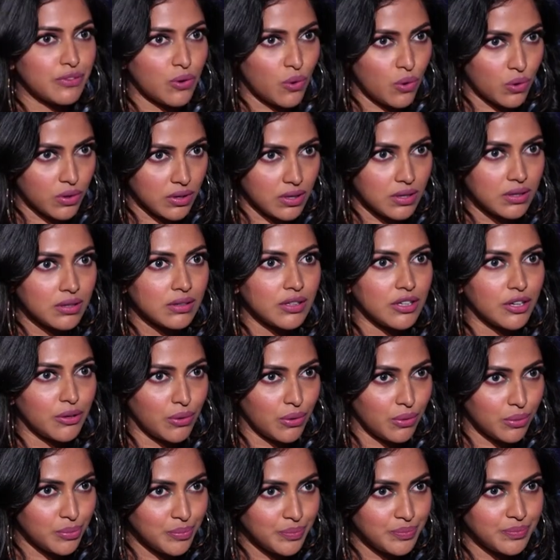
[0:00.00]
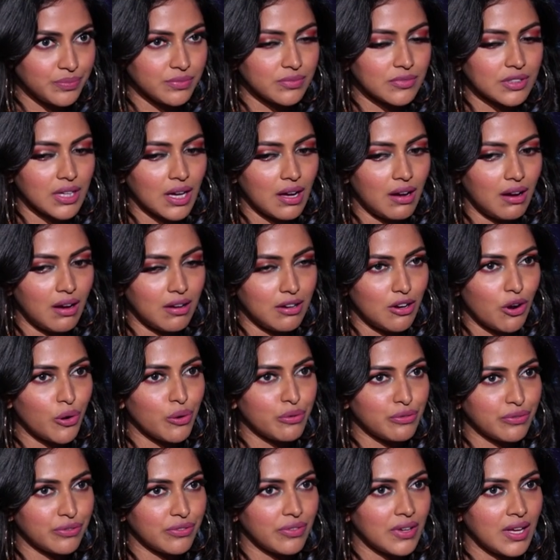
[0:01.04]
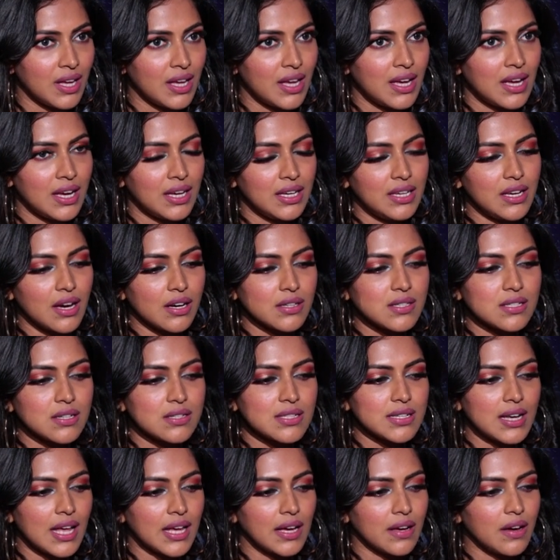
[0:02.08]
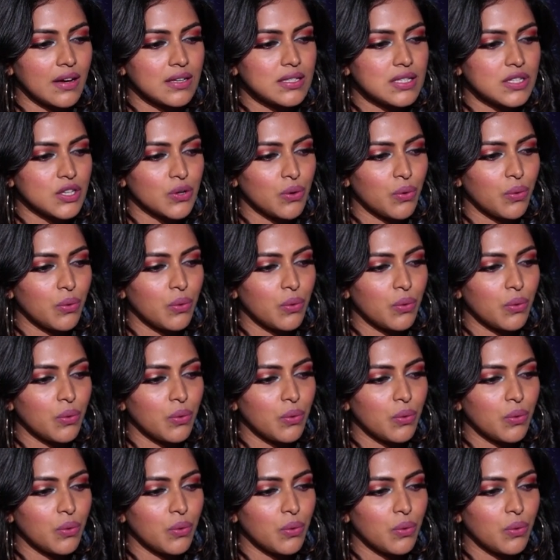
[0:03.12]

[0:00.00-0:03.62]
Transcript: for, you know, mm-hmm. a lot of youngsters like us. So